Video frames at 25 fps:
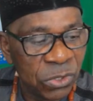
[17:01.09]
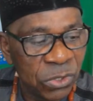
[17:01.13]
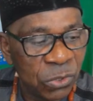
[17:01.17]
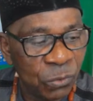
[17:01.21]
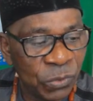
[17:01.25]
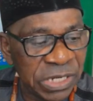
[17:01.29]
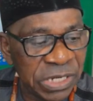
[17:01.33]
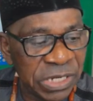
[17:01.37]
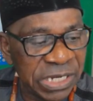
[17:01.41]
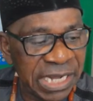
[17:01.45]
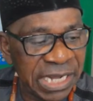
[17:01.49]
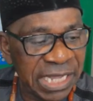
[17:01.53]

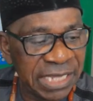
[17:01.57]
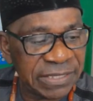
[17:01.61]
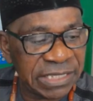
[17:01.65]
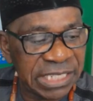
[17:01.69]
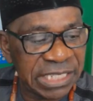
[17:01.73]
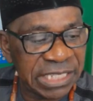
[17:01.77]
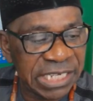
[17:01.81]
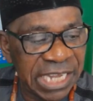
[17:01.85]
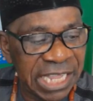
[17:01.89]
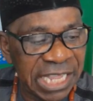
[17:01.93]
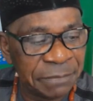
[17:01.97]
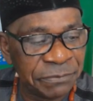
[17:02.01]
Witness,
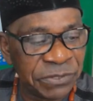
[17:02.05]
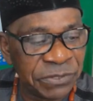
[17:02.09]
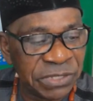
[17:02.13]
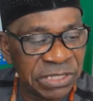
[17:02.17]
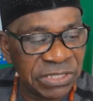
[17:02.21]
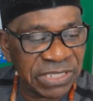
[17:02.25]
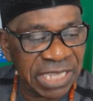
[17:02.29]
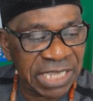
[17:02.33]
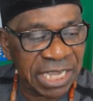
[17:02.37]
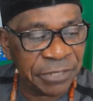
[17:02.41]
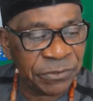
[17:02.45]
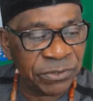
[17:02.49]
he names the
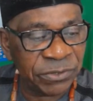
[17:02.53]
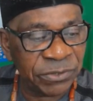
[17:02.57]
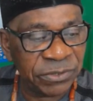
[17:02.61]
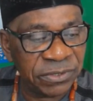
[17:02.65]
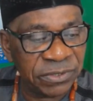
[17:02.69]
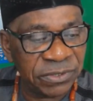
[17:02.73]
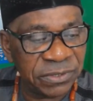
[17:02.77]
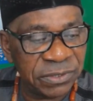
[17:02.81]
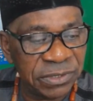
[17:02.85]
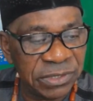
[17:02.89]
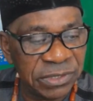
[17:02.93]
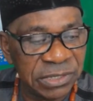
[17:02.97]

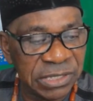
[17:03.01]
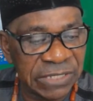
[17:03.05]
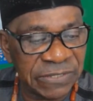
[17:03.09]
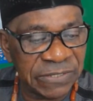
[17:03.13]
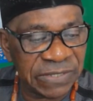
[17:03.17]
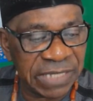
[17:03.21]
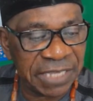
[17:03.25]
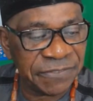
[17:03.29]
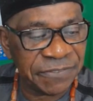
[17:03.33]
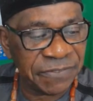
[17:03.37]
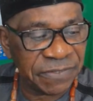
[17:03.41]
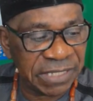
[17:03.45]

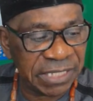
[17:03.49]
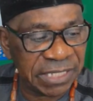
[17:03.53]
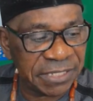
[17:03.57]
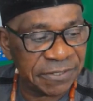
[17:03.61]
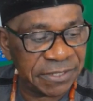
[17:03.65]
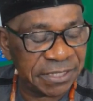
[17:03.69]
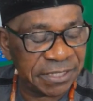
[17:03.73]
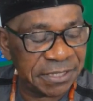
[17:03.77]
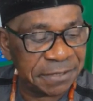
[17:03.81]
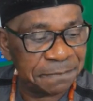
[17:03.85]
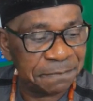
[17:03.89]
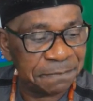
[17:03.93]
Southeastern
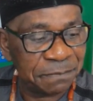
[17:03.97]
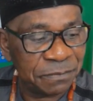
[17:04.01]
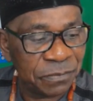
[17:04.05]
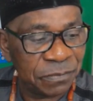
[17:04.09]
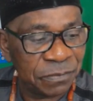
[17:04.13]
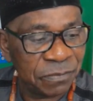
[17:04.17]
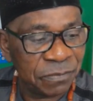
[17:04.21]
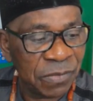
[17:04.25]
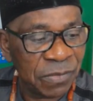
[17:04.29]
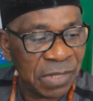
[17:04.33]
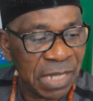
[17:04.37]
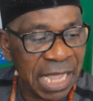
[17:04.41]
states.
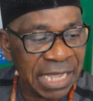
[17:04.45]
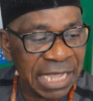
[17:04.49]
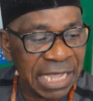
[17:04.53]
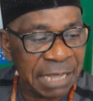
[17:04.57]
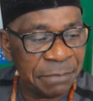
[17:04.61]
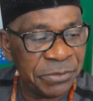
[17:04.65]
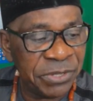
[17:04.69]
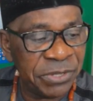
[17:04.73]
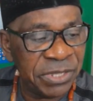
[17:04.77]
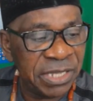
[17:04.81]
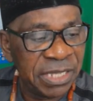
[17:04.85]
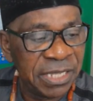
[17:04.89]

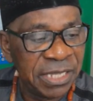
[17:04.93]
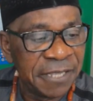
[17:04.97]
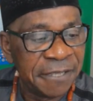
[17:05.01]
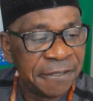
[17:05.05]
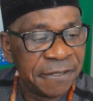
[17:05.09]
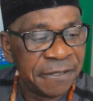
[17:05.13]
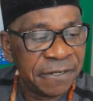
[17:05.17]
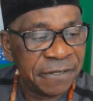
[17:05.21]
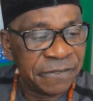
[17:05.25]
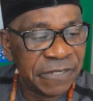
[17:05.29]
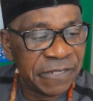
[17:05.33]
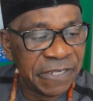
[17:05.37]
Agabi,
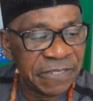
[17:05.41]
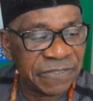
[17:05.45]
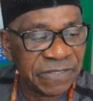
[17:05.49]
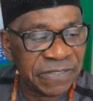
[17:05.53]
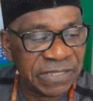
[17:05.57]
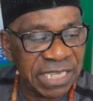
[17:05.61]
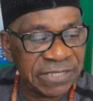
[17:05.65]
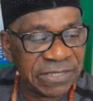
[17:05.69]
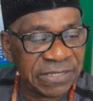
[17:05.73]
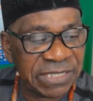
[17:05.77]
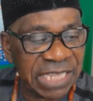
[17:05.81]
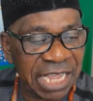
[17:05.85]
these
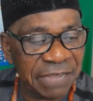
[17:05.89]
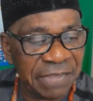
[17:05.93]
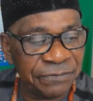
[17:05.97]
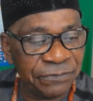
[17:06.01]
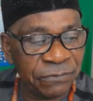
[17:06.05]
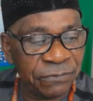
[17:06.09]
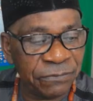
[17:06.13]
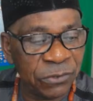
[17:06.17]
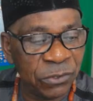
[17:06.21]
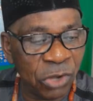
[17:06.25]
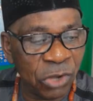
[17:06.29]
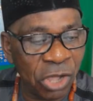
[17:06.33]
states have
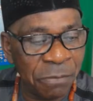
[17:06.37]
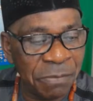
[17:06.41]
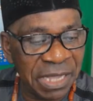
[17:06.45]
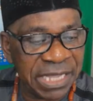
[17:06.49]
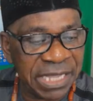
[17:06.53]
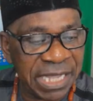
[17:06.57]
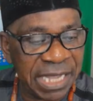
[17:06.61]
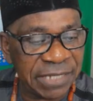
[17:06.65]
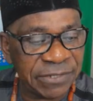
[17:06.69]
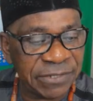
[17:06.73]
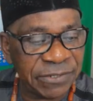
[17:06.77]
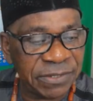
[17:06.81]

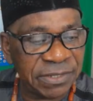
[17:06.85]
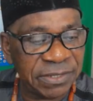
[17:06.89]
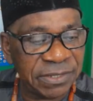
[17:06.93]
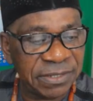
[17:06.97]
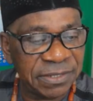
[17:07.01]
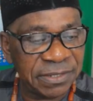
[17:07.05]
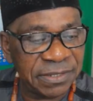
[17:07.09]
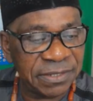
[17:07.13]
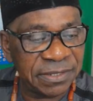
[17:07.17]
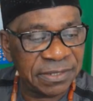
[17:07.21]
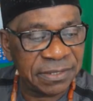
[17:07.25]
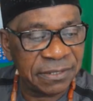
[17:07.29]
lawmakers,
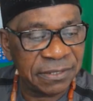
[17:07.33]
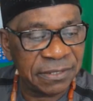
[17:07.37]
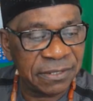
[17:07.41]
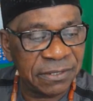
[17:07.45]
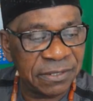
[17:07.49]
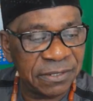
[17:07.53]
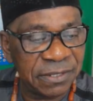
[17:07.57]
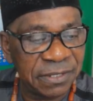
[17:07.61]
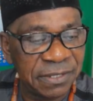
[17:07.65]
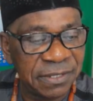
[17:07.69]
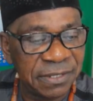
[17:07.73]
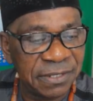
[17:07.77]

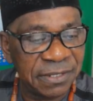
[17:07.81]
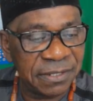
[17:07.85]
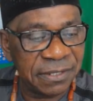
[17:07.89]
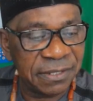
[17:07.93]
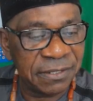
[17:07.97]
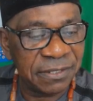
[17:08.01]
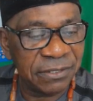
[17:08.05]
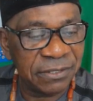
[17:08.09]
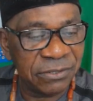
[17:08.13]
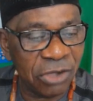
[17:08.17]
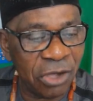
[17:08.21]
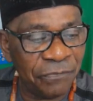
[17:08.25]

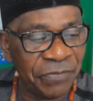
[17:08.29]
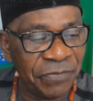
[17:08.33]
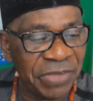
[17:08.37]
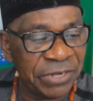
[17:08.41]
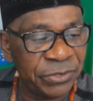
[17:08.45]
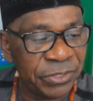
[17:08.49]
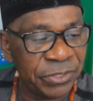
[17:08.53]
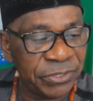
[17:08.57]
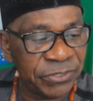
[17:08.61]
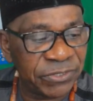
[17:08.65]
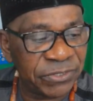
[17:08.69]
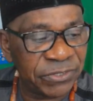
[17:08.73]

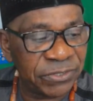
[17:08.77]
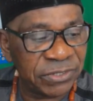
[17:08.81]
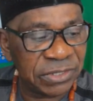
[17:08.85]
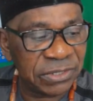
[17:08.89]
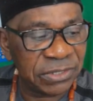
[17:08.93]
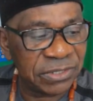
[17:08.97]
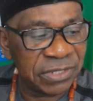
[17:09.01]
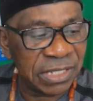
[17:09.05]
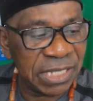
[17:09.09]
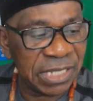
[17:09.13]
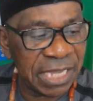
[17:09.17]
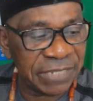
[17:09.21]
governors,
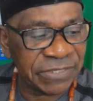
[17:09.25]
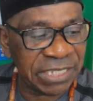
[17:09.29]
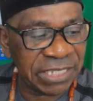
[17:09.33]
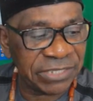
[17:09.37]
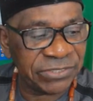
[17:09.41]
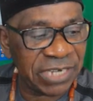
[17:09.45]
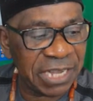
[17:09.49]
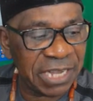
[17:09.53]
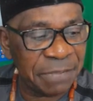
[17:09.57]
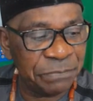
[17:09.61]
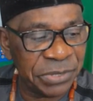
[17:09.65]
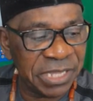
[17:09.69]

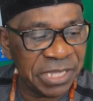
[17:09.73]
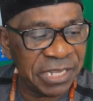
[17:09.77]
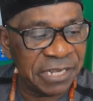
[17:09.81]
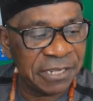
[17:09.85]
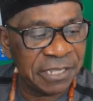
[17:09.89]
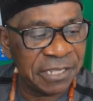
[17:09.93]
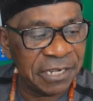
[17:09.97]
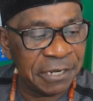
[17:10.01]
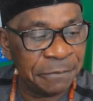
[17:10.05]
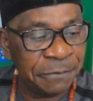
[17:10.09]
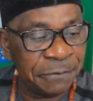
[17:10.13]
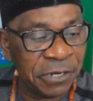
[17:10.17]
etc.
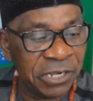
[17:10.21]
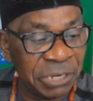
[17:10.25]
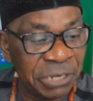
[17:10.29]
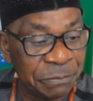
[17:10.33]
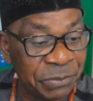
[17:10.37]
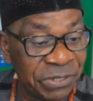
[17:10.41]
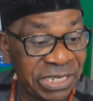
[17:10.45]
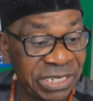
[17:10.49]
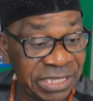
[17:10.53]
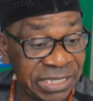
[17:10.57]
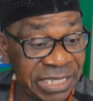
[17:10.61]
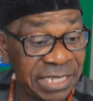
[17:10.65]
being
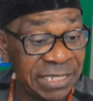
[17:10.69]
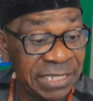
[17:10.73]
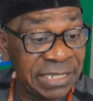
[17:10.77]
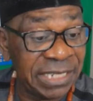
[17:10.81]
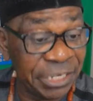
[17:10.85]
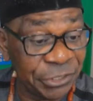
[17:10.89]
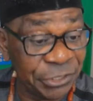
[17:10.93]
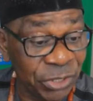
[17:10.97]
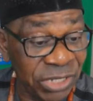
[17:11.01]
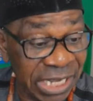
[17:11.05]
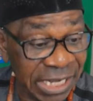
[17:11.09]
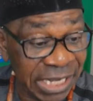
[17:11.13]
represented
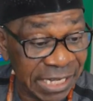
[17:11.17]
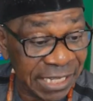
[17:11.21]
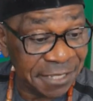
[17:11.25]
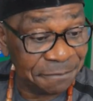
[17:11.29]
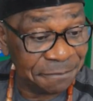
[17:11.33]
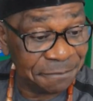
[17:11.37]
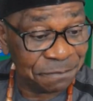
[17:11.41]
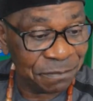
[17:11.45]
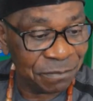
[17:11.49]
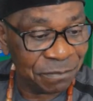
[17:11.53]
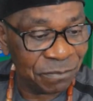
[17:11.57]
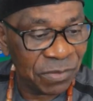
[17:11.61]
nationally.
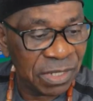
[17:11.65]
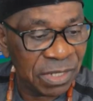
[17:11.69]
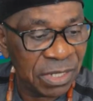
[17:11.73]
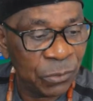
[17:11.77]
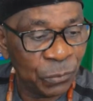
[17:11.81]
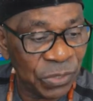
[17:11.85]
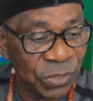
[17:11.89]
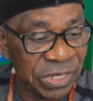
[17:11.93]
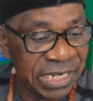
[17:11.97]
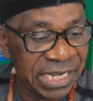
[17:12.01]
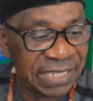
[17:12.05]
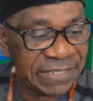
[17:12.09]

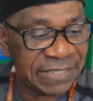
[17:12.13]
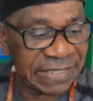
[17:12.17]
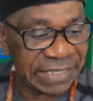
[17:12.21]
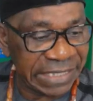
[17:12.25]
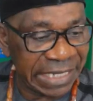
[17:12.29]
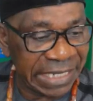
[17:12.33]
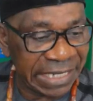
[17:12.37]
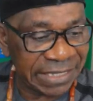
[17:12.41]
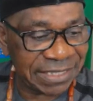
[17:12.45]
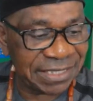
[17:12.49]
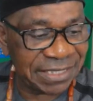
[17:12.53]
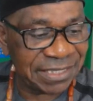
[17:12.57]
Witness,
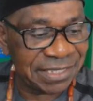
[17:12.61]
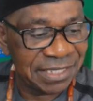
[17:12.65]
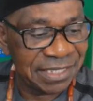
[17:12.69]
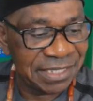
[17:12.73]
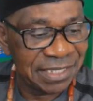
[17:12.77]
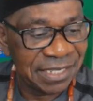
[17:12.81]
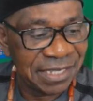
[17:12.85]
yes.